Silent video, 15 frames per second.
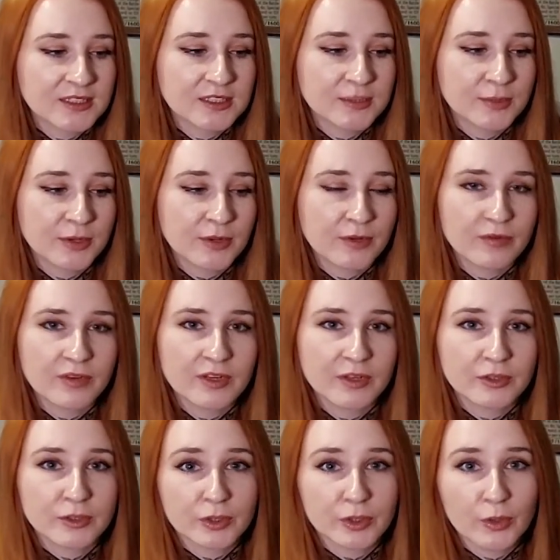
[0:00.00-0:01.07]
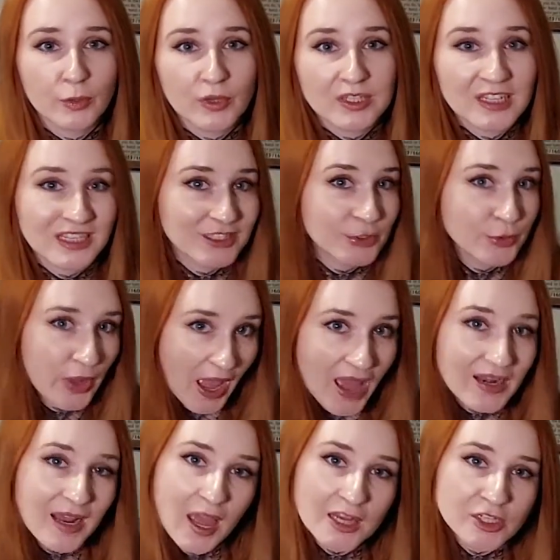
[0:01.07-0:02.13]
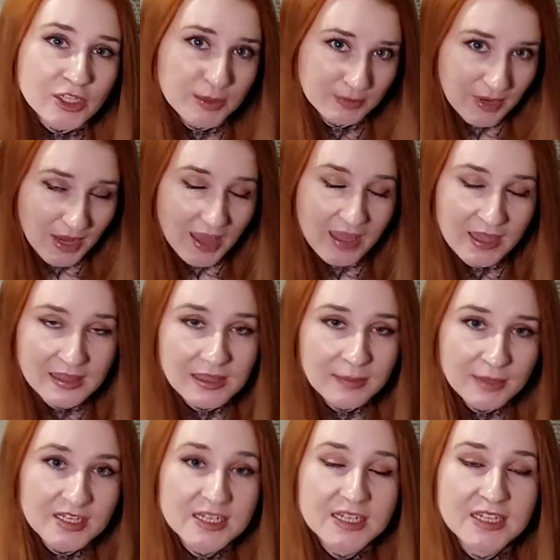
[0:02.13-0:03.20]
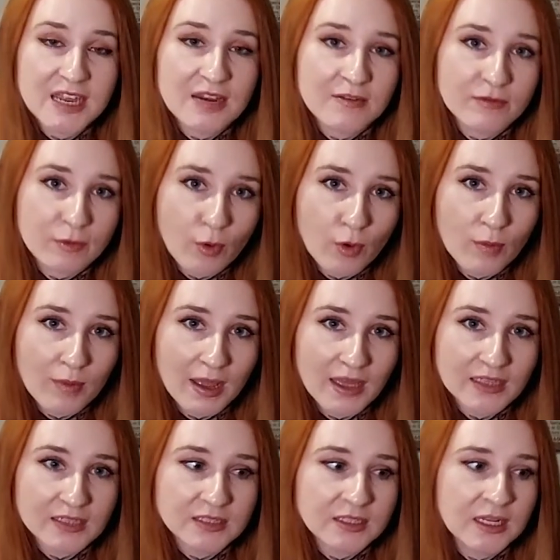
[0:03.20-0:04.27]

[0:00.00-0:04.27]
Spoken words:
to bring you a video showing you what decks you can actually play in the BT10 format,